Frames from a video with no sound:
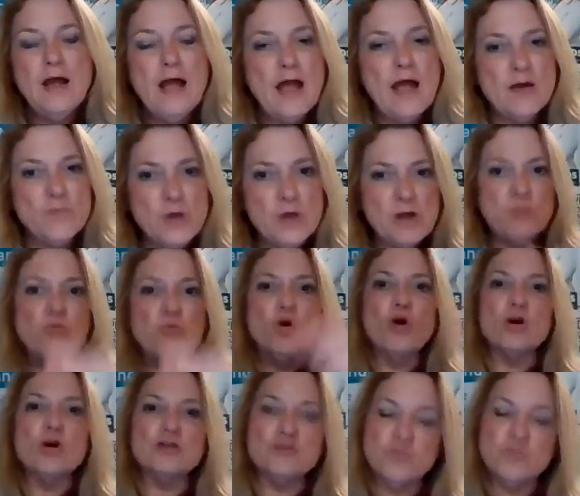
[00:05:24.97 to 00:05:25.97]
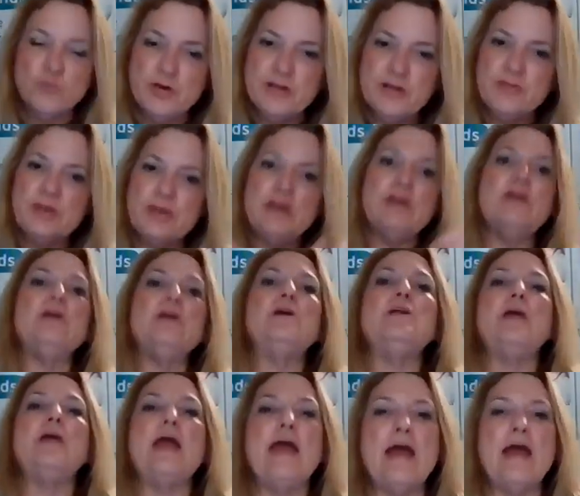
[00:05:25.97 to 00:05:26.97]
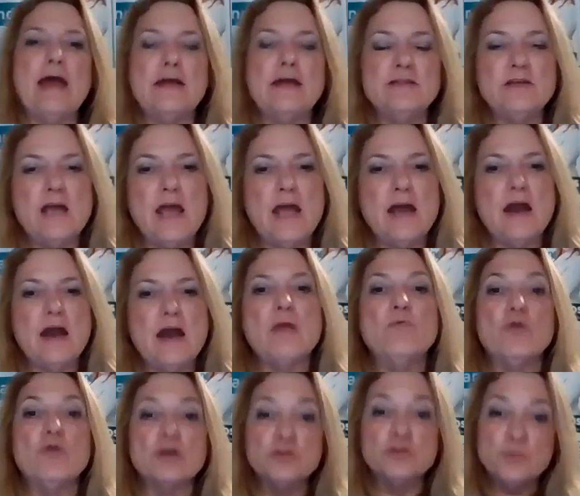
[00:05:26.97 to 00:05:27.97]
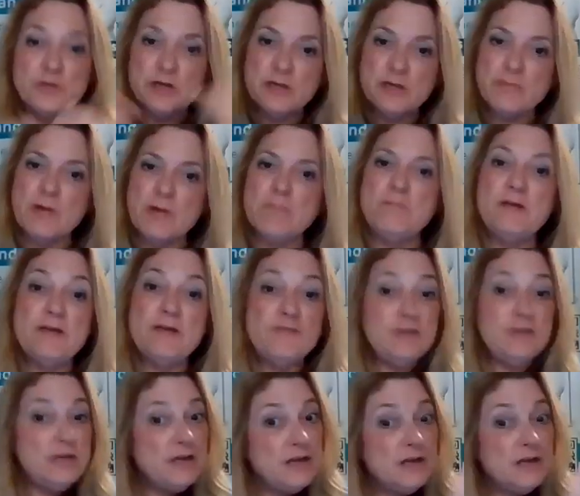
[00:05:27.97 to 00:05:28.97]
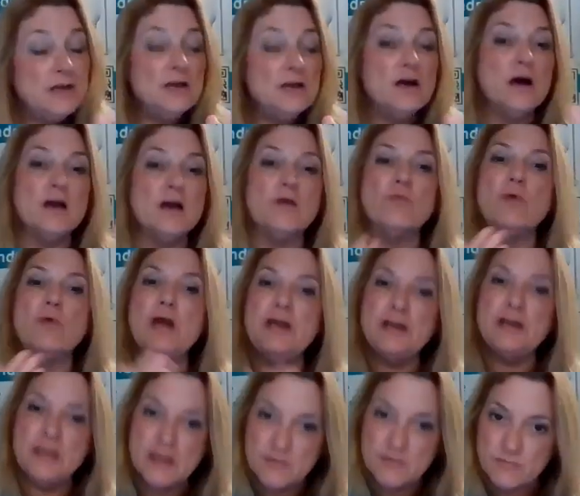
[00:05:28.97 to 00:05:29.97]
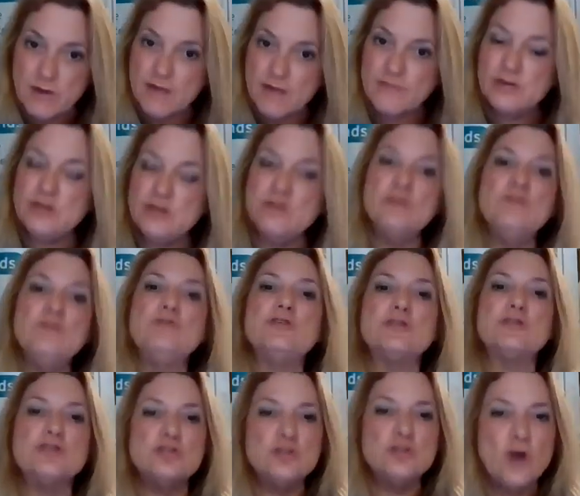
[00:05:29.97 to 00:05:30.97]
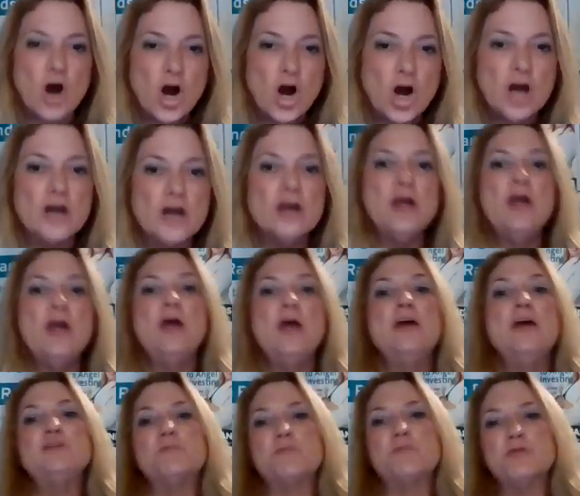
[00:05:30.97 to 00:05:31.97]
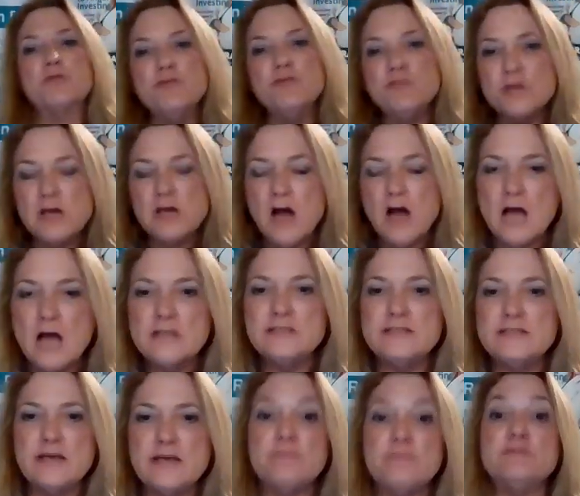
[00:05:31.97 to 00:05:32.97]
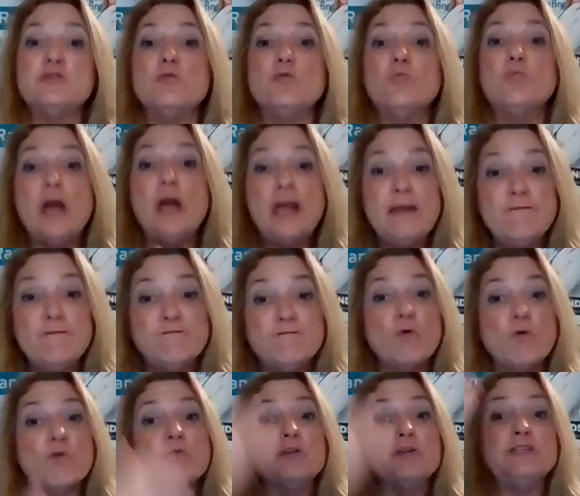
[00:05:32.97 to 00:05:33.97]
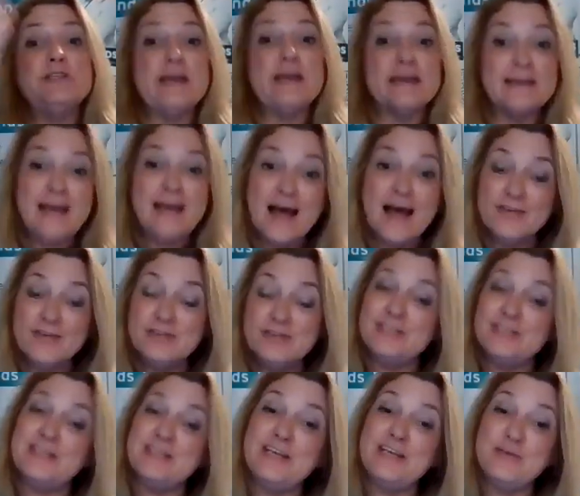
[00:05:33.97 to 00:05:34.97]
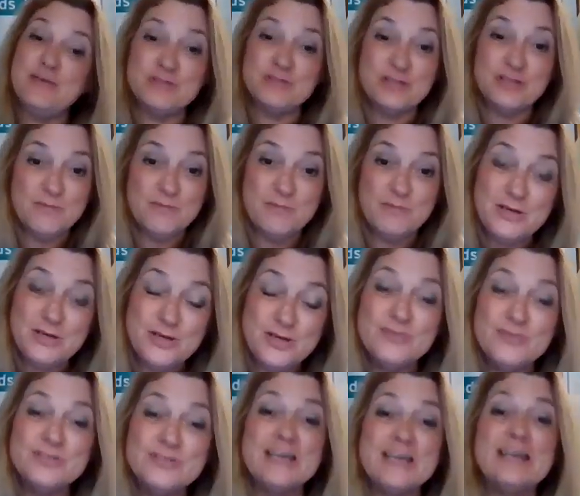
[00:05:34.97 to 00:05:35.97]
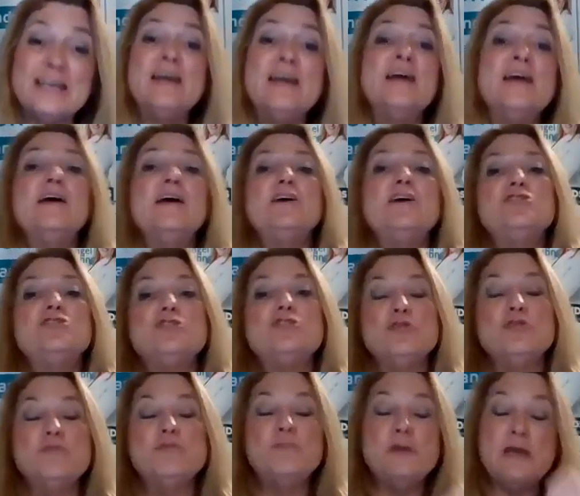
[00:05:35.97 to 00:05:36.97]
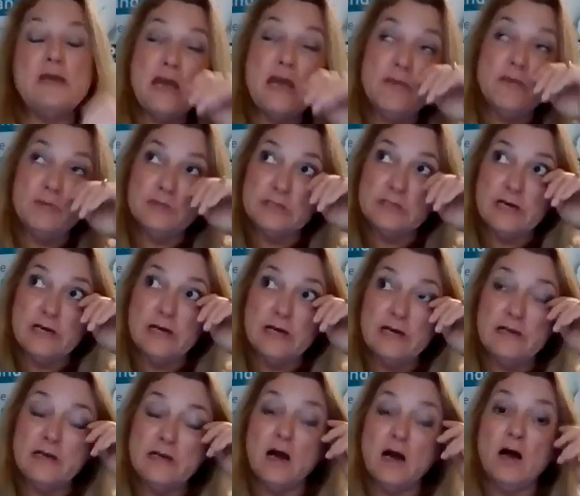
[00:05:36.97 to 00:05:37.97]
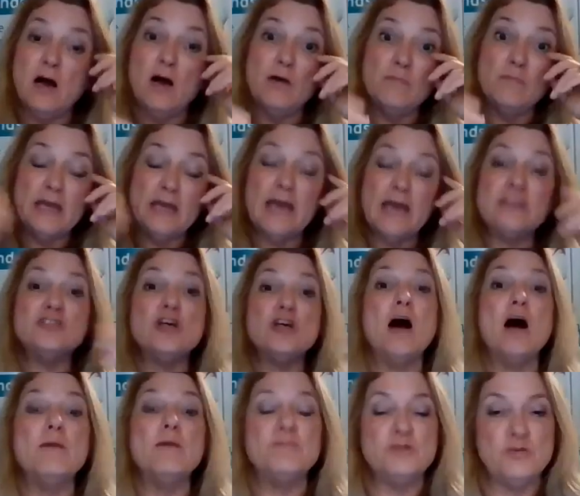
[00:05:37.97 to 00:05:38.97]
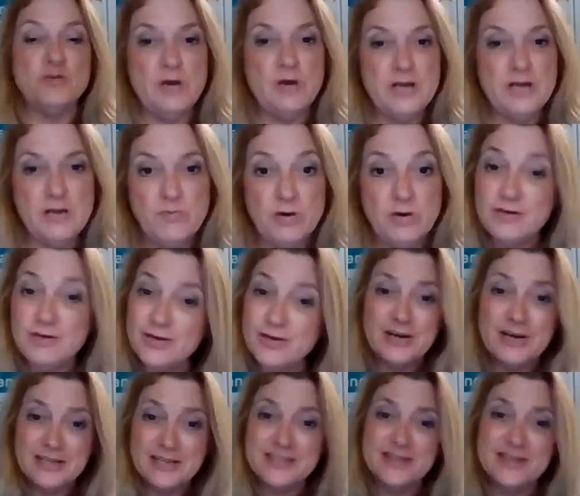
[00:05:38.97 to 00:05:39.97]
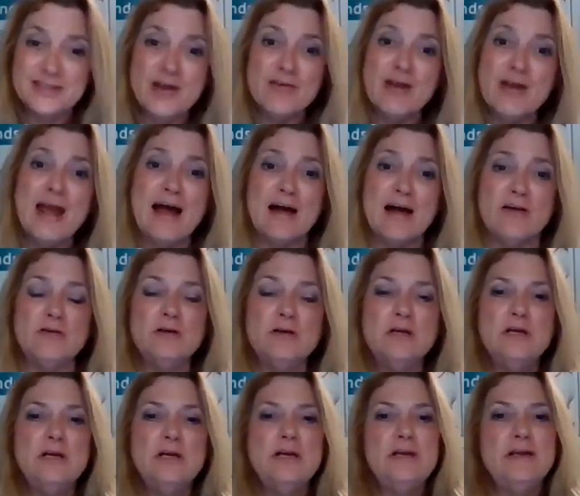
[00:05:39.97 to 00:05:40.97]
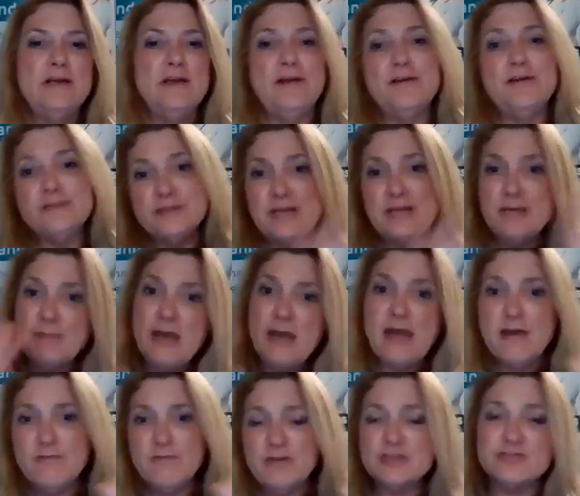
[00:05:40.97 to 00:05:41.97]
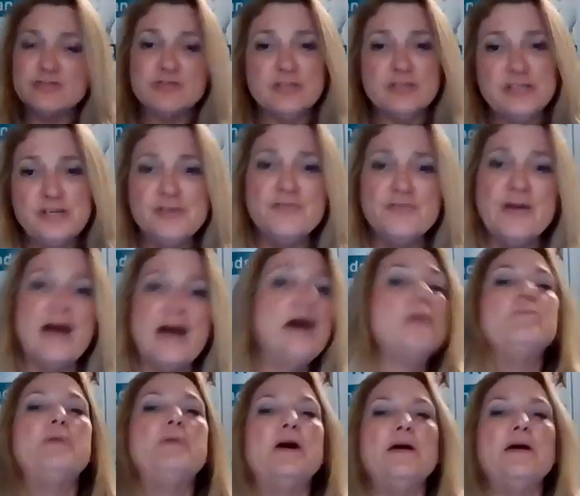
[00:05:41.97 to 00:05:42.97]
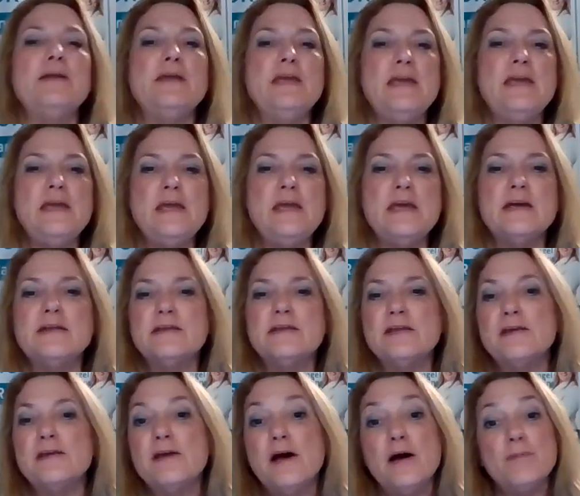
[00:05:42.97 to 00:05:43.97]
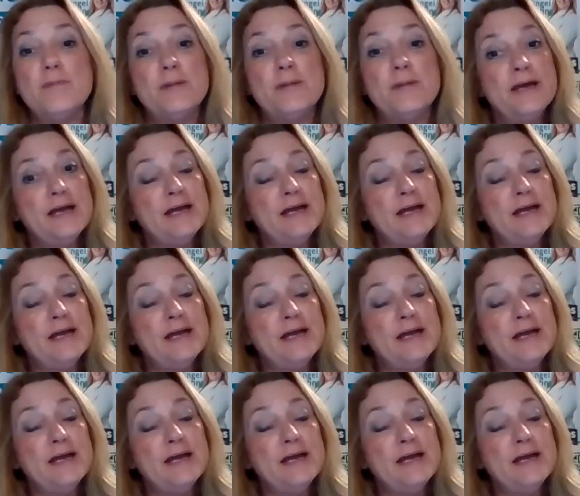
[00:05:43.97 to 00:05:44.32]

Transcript: And we worked with it, and I worked with him on pivoting on a way to get revenue, to start, to prove the concept, to wait for the technology that he was going to be using to be able to catch up to what he wanted to do. And it's there now, so he may eventually do that, but he ended up